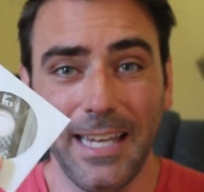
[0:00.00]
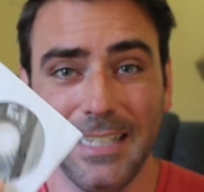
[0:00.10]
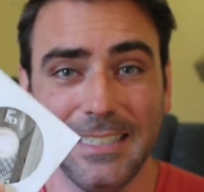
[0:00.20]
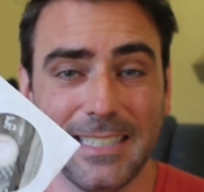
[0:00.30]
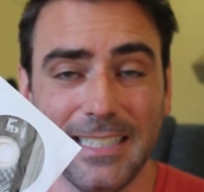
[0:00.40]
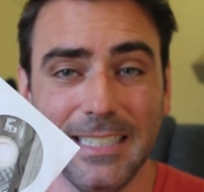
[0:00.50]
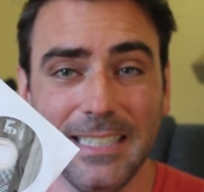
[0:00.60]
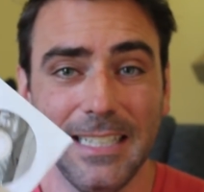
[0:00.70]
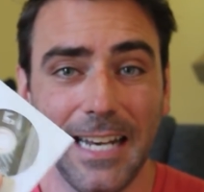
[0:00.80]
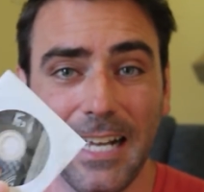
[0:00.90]
a
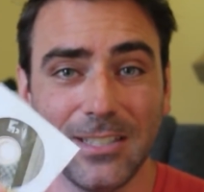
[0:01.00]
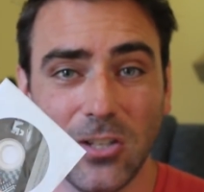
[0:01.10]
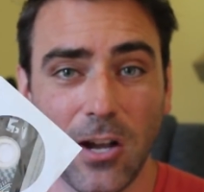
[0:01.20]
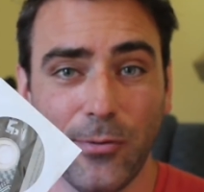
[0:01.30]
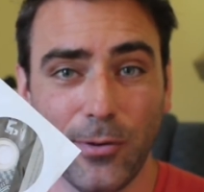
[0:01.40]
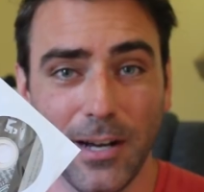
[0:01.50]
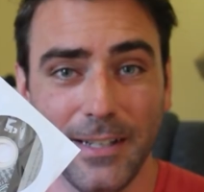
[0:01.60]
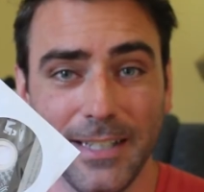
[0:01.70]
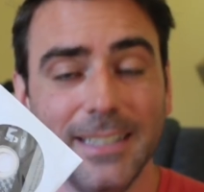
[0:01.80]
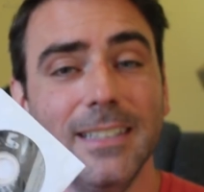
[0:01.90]
CD that has software on
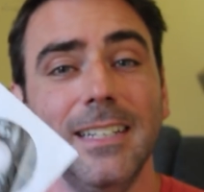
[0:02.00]
it?